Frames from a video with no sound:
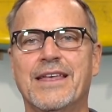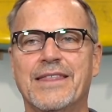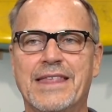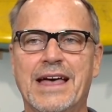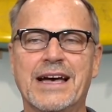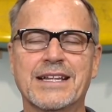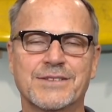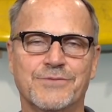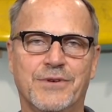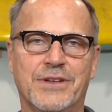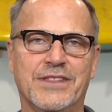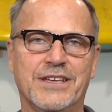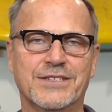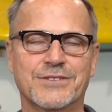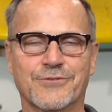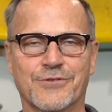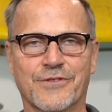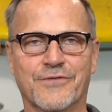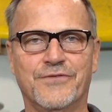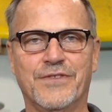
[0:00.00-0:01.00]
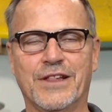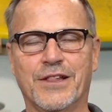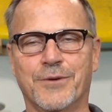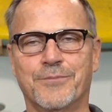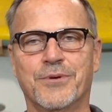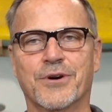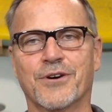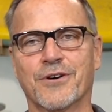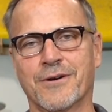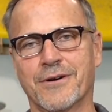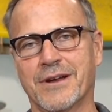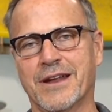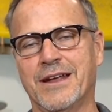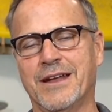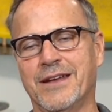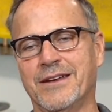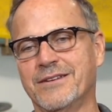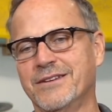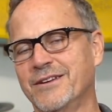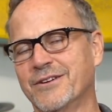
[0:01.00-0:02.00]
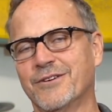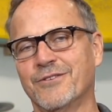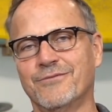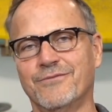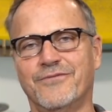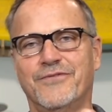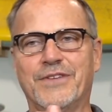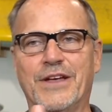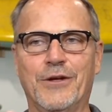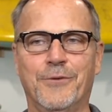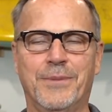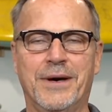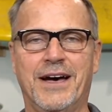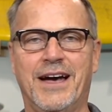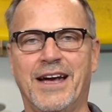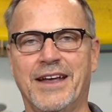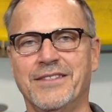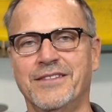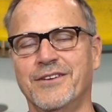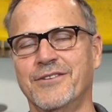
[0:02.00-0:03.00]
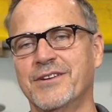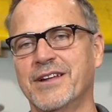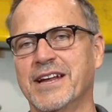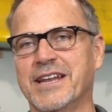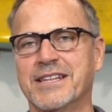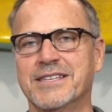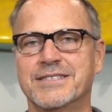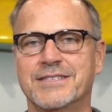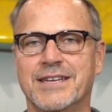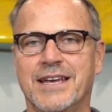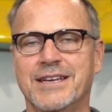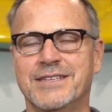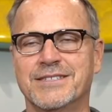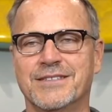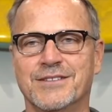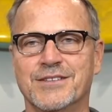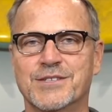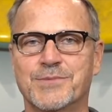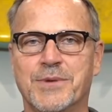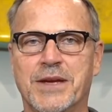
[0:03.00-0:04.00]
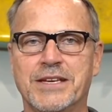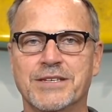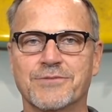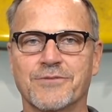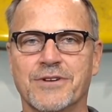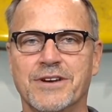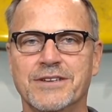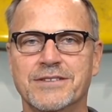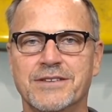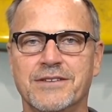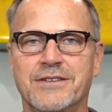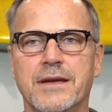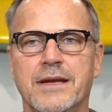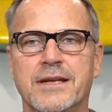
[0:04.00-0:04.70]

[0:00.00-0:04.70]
that's when they sort of fell apart and, you know, fell behind the United States in the space race.